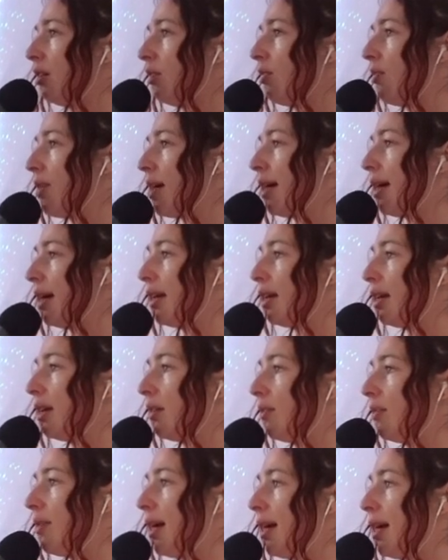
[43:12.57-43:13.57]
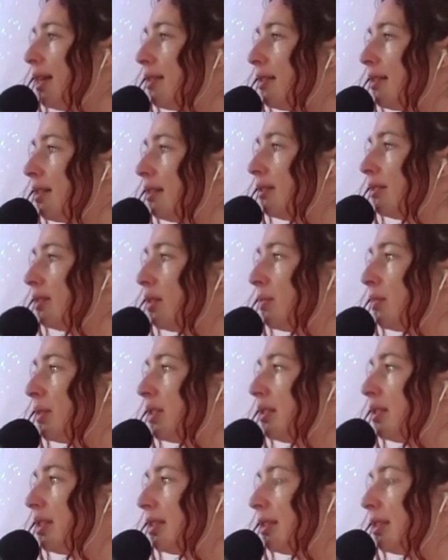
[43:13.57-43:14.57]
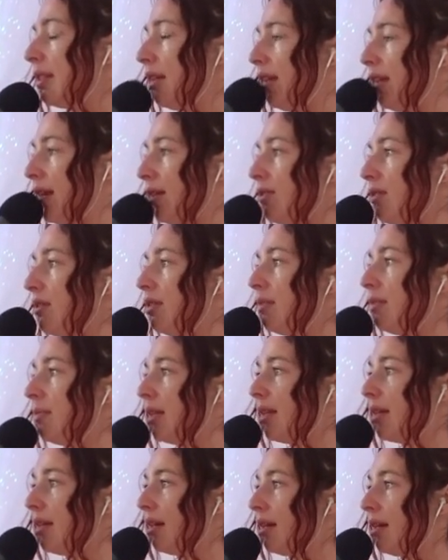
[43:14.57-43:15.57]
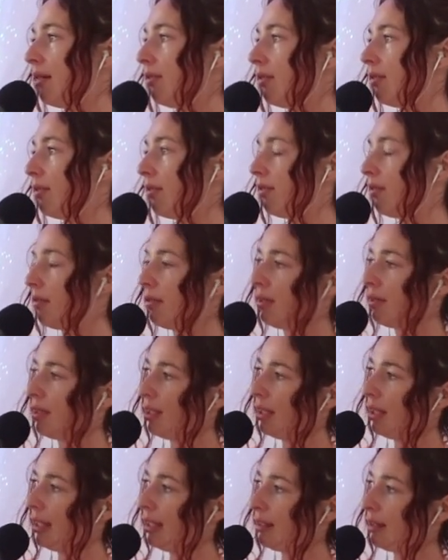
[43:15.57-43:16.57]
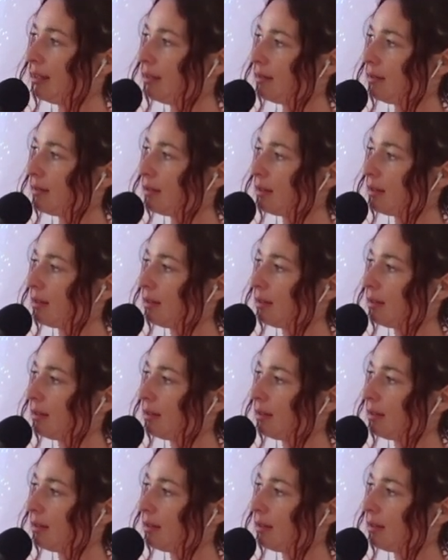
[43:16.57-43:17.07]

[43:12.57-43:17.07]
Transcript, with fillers: why is there so much disconnection in my life? And,